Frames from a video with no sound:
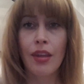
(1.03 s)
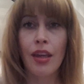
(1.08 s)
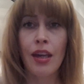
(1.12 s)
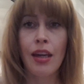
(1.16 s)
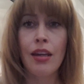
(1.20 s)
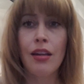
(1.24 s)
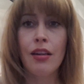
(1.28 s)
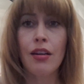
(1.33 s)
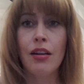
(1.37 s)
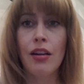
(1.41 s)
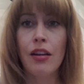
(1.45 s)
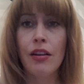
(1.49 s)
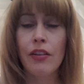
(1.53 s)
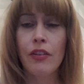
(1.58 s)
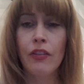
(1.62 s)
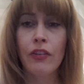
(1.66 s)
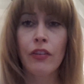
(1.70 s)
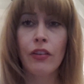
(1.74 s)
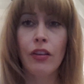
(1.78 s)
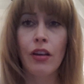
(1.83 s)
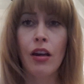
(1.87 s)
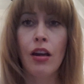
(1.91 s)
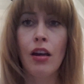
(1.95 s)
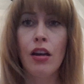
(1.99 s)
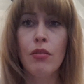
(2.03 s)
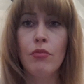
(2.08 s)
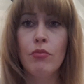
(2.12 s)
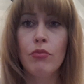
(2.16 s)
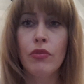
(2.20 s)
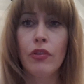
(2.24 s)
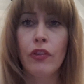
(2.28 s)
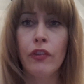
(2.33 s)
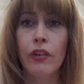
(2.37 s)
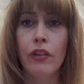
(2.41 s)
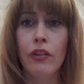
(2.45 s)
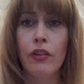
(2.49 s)
Hey guys,
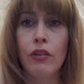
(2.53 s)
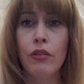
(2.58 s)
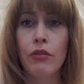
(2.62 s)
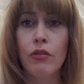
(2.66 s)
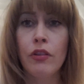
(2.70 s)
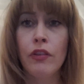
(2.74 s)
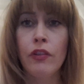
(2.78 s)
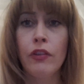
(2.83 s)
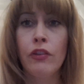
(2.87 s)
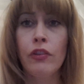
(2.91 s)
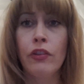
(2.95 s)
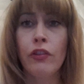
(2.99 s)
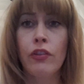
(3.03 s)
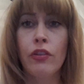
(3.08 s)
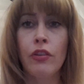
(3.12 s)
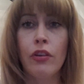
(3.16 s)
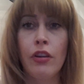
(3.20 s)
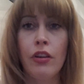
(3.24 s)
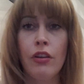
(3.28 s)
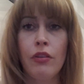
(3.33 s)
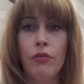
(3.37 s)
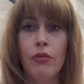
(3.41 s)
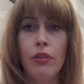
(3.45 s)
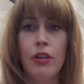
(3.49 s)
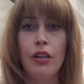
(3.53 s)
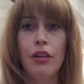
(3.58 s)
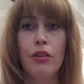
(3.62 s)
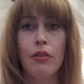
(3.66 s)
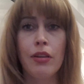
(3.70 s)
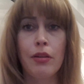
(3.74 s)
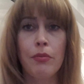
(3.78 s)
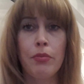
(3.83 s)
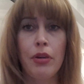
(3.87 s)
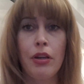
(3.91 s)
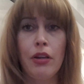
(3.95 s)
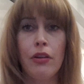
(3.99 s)
so this is just a really
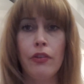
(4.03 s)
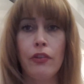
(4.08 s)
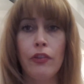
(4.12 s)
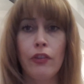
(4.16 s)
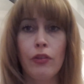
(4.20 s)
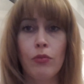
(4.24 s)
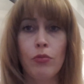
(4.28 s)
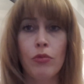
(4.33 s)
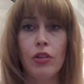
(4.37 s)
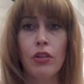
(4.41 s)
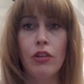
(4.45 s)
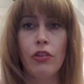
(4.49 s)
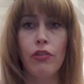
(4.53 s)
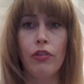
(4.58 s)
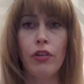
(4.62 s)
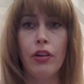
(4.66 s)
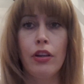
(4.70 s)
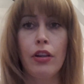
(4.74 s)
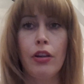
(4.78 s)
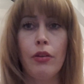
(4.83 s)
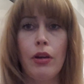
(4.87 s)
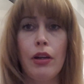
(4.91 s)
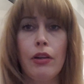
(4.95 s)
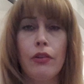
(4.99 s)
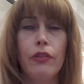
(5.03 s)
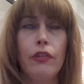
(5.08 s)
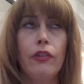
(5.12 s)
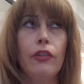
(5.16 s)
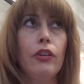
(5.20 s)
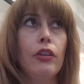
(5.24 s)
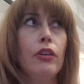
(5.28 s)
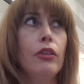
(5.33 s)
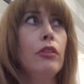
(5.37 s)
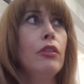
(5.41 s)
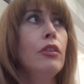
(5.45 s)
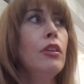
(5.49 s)
quick post. I'm going to try and go out
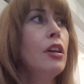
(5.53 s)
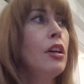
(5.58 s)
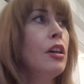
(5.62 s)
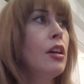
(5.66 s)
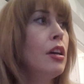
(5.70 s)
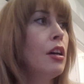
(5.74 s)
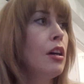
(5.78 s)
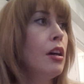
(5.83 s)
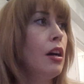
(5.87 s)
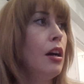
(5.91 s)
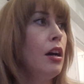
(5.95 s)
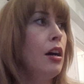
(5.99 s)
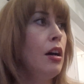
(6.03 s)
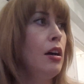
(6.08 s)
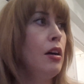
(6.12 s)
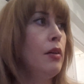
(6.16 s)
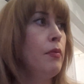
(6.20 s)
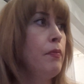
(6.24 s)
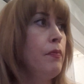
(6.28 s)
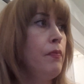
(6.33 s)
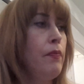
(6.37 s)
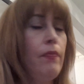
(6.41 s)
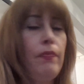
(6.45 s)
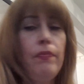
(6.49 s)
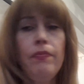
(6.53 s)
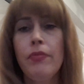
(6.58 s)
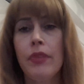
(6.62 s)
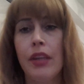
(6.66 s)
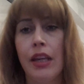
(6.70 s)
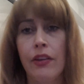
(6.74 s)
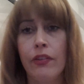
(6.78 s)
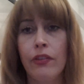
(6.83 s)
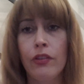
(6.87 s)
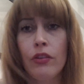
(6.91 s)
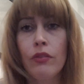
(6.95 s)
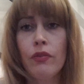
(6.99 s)
soon.
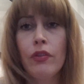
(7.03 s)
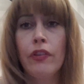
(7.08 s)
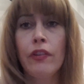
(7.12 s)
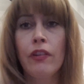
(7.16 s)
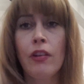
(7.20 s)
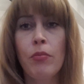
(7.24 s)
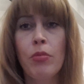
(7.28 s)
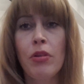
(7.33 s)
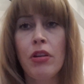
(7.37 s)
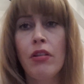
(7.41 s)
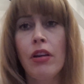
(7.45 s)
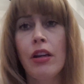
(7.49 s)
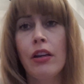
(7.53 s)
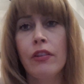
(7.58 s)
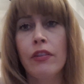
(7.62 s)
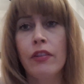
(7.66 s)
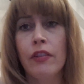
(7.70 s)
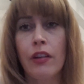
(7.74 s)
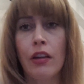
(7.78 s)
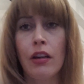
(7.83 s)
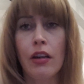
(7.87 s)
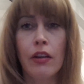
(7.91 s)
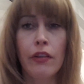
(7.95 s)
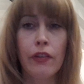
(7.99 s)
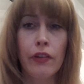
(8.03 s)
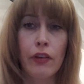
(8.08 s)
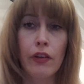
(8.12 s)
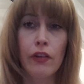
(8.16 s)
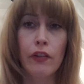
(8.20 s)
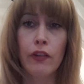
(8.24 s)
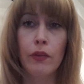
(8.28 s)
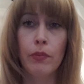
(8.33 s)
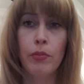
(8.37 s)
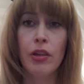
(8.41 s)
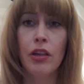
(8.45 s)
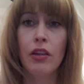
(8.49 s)
It's on vestibular
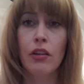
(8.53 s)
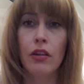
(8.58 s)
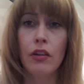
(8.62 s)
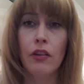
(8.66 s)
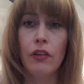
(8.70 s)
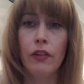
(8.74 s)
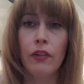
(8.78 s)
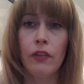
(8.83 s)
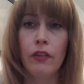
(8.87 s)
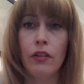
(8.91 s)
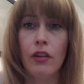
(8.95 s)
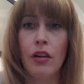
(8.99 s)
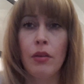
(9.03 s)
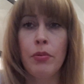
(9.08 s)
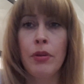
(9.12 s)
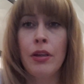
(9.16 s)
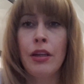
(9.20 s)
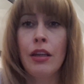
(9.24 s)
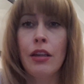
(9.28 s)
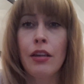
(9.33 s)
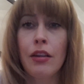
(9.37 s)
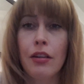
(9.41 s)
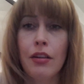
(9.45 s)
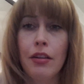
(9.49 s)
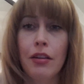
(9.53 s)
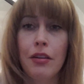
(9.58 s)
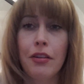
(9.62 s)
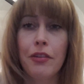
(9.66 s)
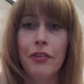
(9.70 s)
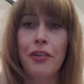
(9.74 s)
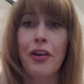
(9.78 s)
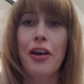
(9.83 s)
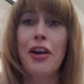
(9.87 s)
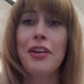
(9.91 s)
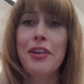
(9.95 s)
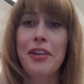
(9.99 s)
exercises because I've been
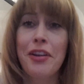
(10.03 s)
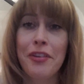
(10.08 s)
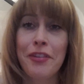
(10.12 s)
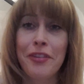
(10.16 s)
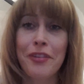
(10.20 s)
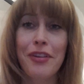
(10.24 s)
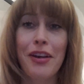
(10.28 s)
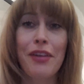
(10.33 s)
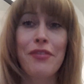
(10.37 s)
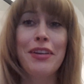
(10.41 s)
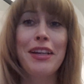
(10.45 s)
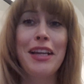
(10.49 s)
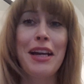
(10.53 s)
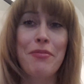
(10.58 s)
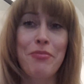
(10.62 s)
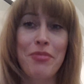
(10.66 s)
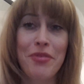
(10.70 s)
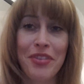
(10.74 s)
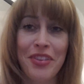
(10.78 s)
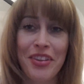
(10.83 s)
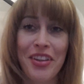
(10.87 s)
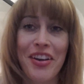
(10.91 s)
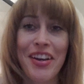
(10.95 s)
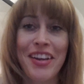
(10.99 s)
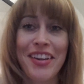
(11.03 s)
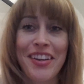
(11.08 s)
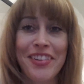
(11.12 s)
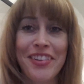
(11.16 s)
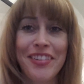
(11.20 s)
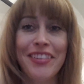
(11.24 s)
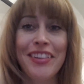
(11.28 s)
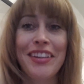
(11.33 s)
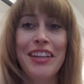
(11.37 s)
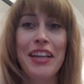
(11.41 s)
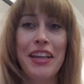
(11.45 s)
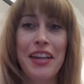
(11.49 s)
diagnosed with having
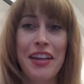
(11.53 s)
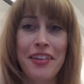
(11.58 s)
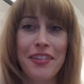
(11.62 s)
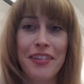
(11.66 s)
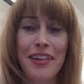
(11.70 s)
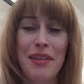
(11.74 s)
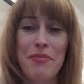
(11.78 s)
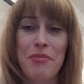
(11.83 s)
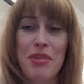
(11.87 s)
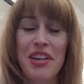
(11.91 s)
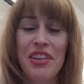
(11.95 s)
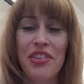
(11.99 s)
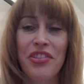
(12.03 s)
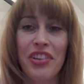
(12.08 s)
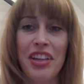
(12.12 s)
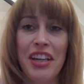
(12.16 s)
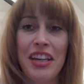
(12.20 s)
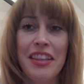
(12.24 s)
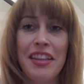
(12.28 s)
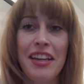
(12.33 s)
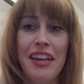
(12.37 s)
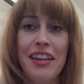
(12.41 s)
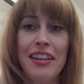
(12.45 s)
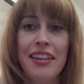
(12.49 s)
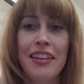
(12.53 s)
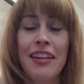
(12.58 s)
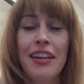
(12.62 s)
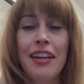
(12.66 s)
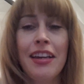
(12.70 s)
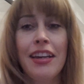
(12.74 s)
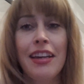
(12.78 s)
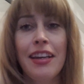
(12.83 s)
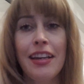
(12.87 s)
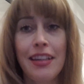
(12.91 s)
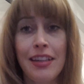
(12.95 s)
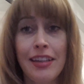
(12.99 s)
labyrinthitis and ear damage, and then
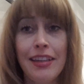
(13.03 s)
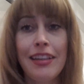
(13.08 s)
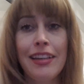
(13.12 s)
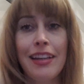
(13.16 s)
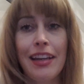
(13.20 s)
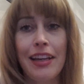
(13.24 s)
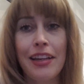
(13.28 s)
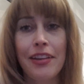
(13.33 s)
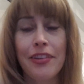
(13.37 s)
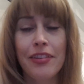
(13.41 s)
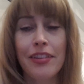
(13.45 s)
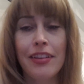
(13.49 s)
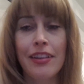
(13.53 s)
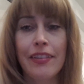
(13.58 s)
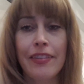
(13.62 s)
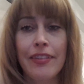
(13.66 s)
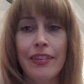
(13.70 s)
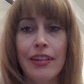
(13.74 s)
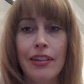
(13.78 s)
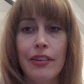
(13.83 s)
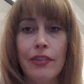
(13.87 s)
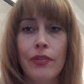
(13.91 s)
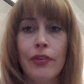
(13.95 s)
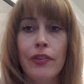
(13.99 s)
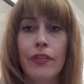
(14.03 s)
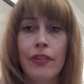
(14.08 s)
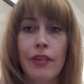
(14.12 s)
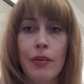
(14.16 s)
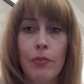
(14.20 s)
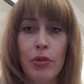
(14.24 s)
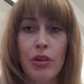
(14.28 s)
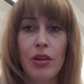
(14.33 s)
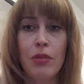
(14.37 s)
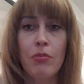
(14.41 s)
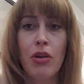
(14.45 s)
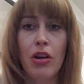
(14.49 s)
a year later they said it's
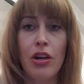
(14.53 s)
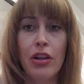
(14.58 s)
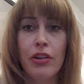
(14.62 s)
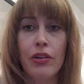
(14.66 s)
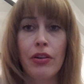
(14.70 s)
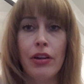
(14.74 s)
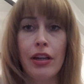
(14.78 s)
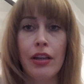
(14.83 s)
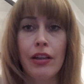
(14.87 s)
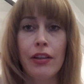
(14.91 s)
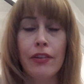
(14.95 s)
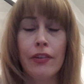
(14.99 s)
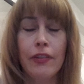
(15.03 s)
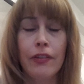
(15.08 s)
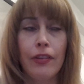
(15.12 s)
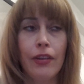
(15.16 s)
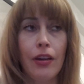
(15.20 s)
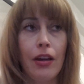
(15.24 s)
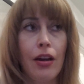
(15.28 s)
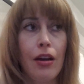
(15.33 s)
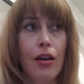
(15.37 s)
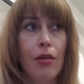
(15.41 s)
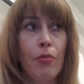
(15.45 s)
vestibular migraines.